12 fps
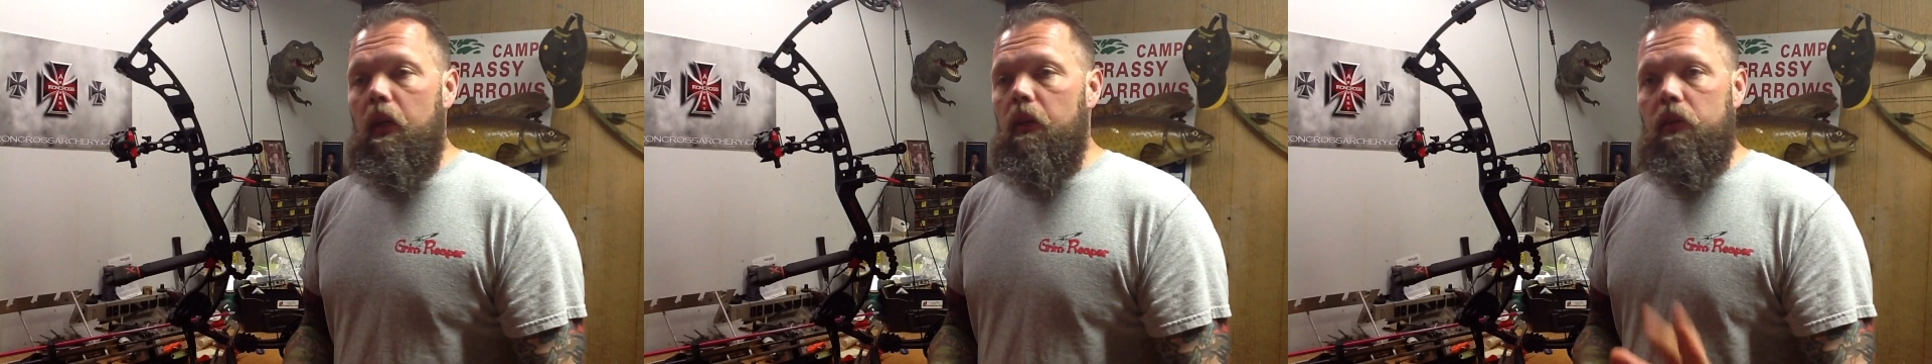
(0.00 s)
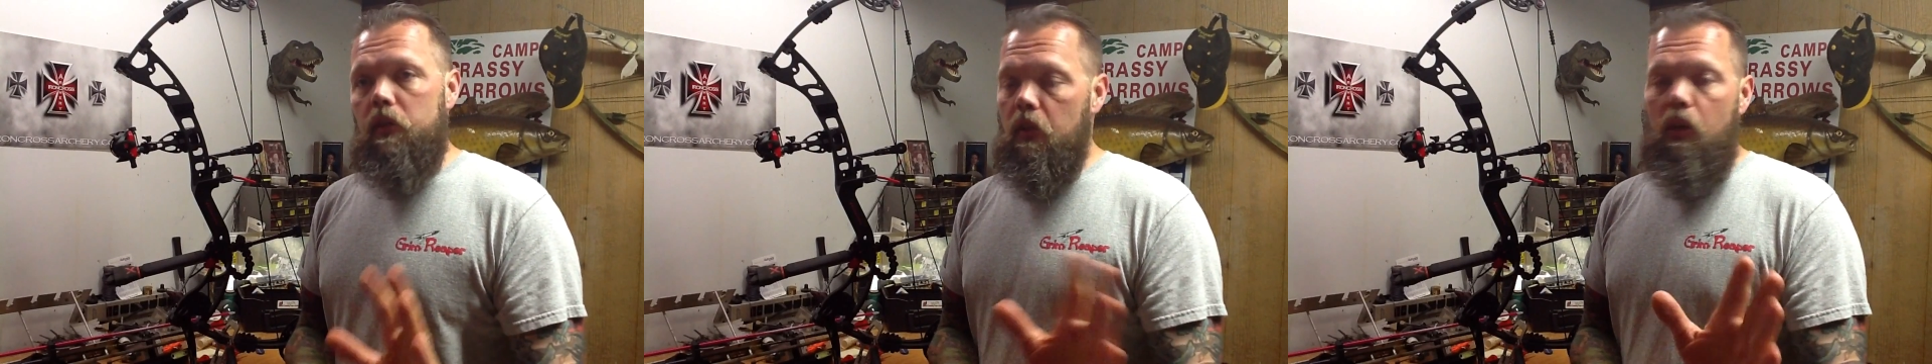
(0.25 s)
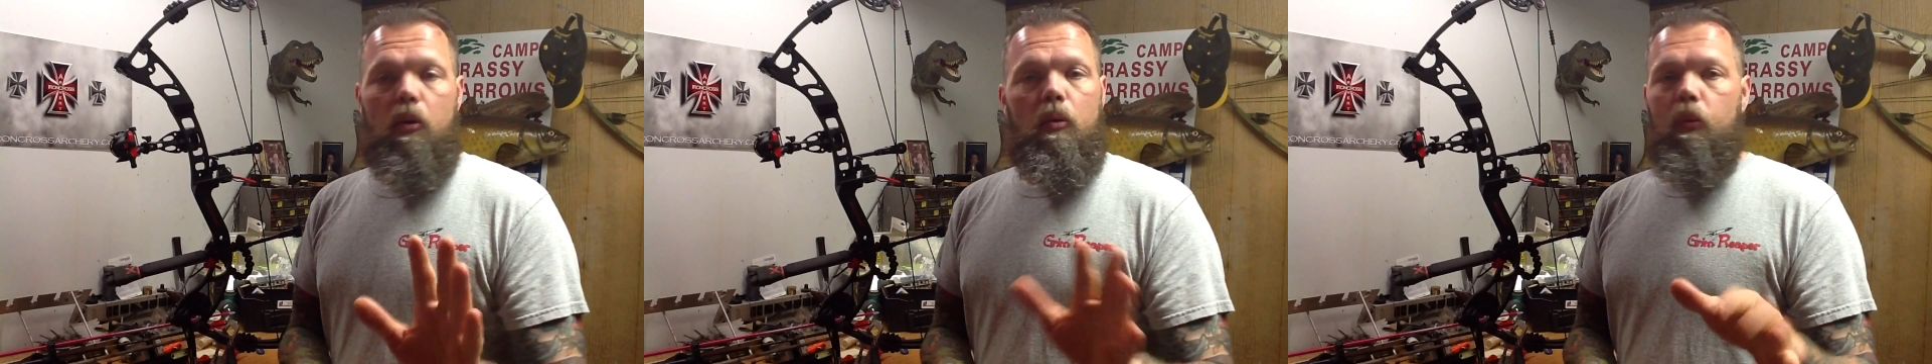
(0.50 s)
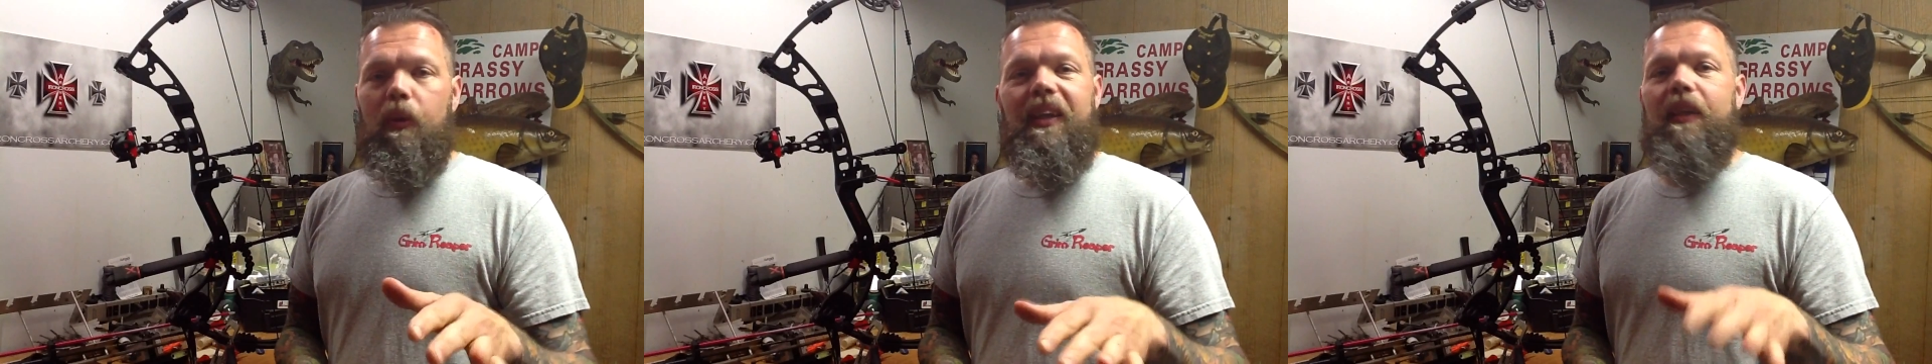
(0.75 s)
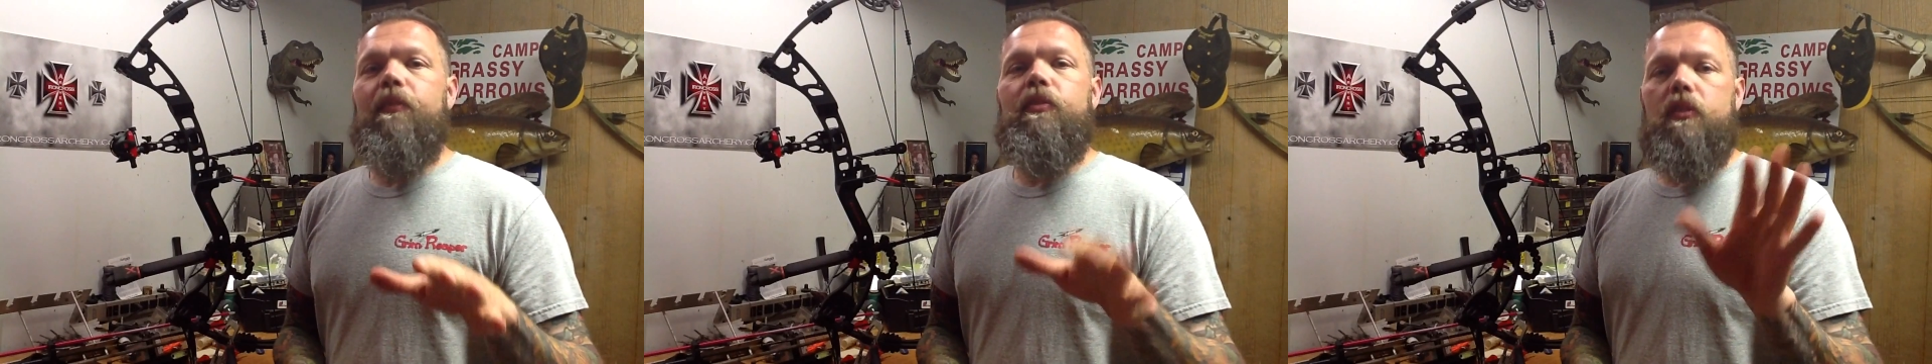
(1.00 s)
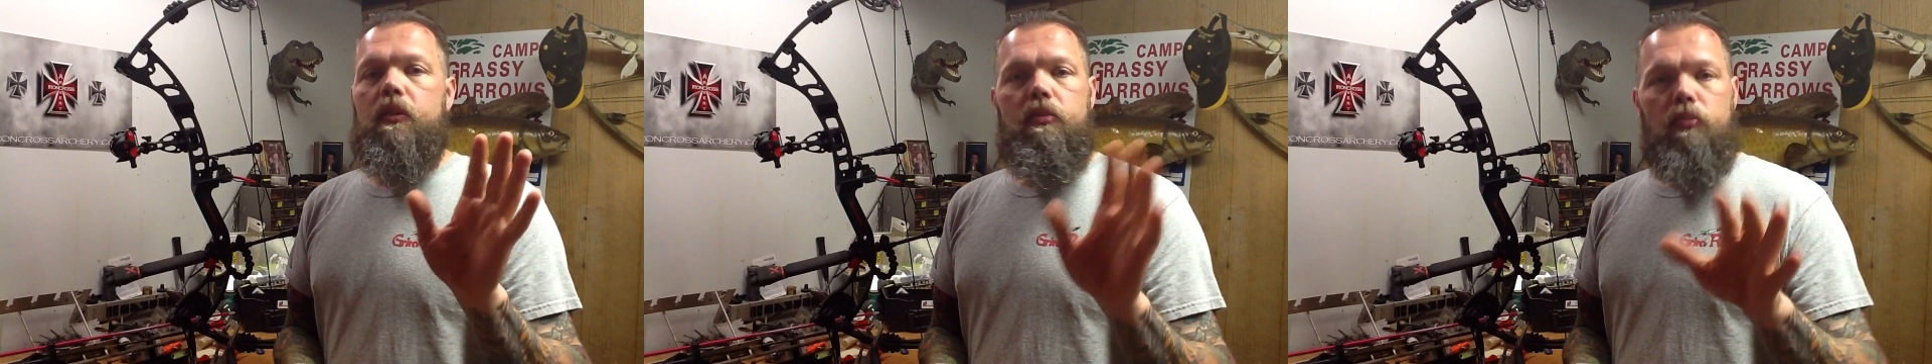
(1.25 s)
There's no
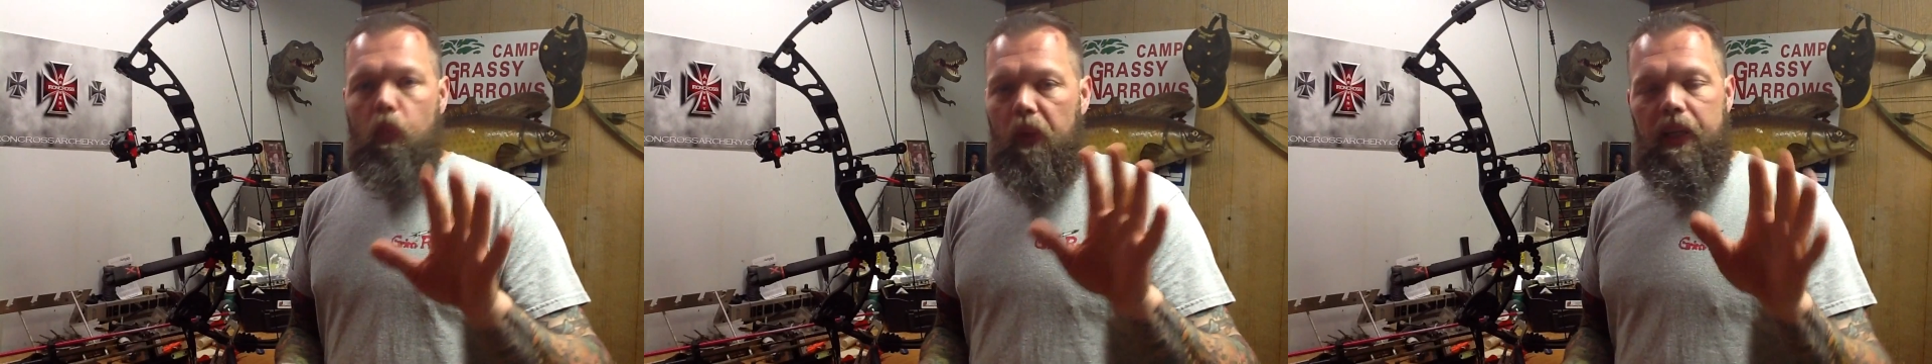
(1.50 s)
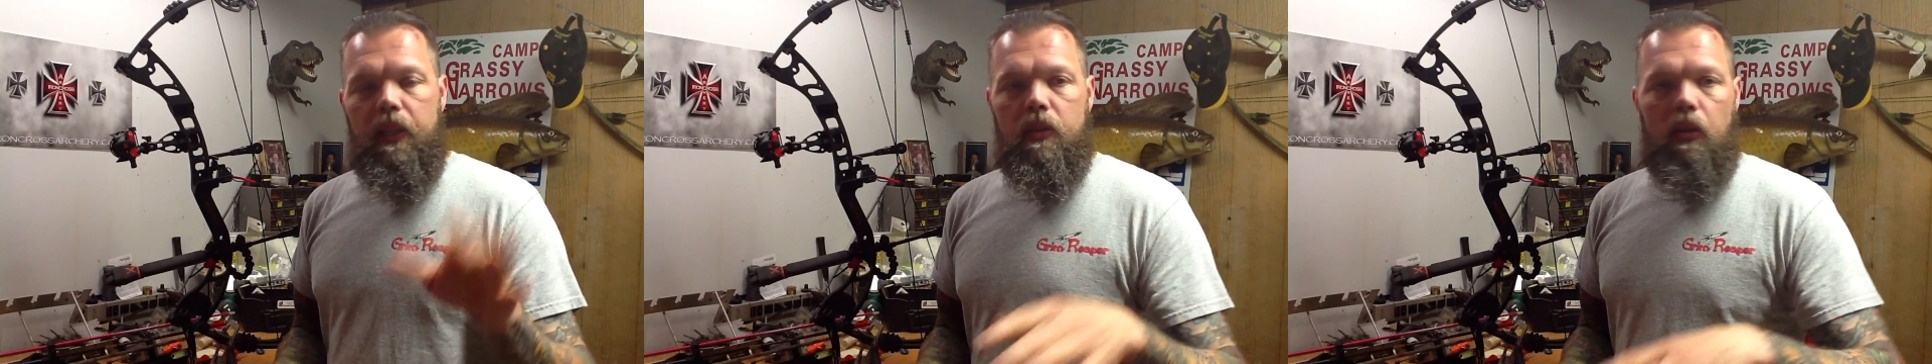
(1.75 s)
ifs, whens,